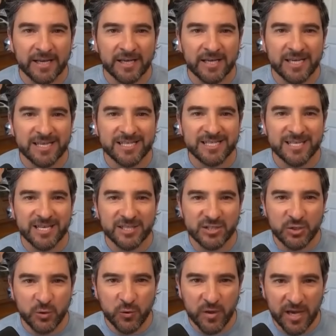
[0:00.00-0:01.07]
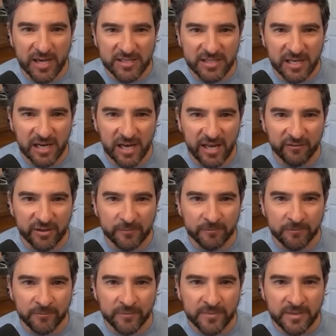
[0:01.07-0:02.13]
since 2011,
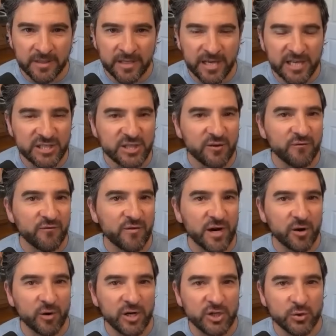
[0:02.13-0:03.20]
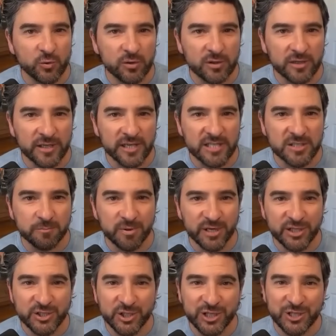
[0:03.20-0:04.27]
it's a very short list, but it
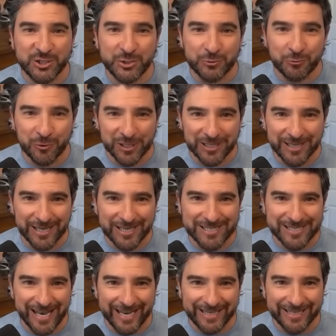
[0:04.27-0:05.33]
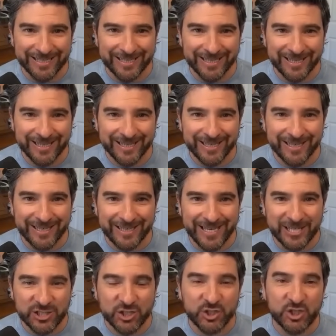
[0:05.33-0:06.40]
should get you really excited.
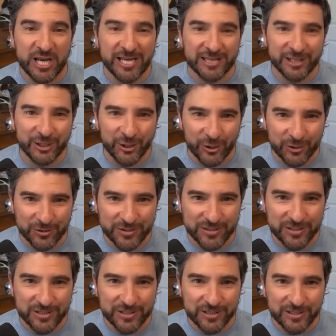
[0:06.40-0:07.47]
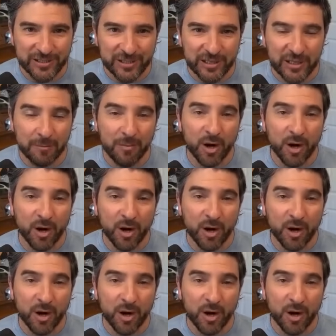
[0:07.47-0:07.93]
It's Jalen Hurts, Lamar